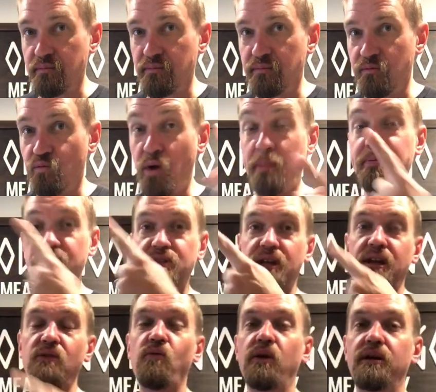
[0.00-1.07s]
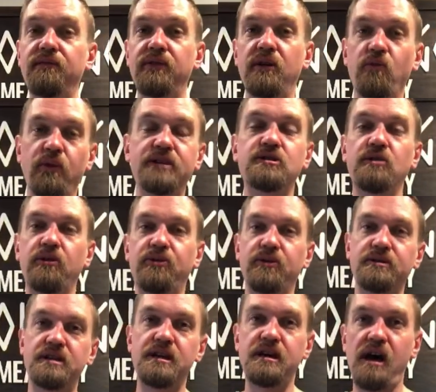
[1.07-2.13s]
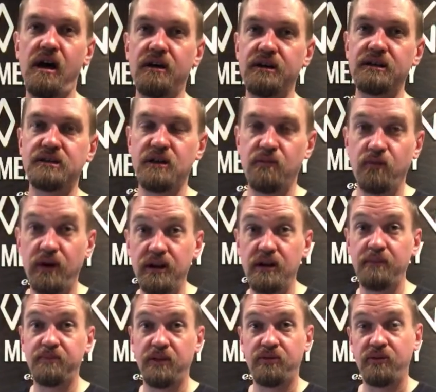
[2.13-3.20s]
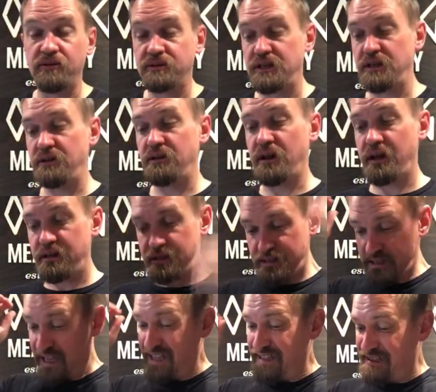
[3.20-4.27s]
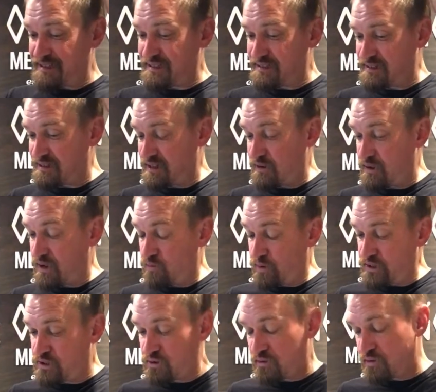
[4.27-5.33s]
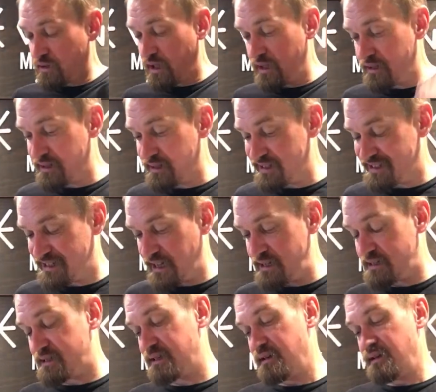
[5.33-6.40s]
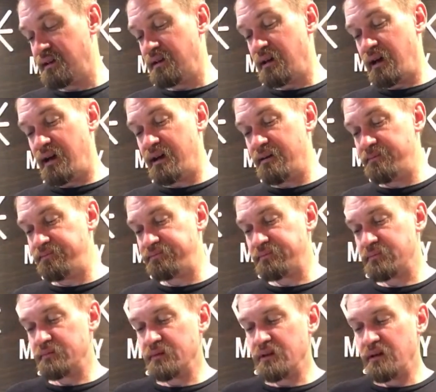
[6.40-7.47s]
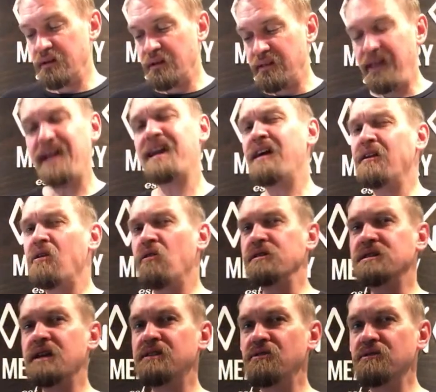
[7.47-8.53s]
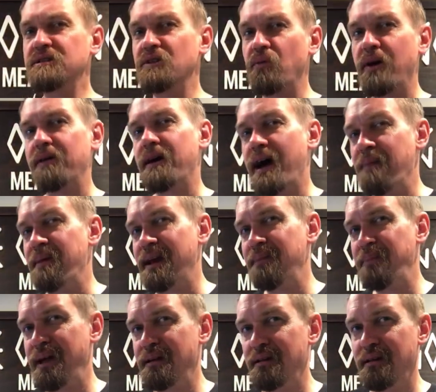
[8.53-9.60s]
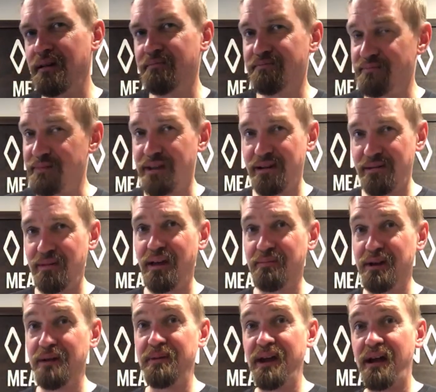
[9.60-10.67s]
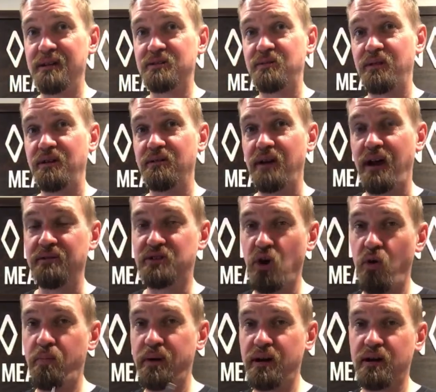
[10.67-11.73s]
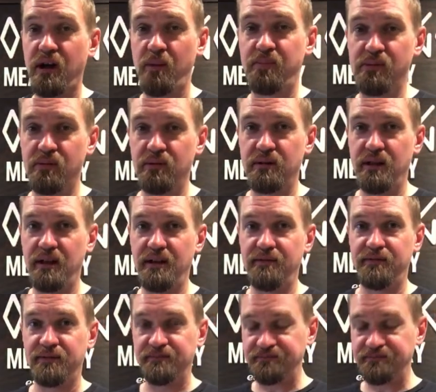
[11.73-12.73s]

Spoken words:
representing one of the original 13 colonies, so I'm running up the 13 United States, the original states. That category's not doing so well. I might abandon it. I'm going to be honest with you. I was hoping a couple of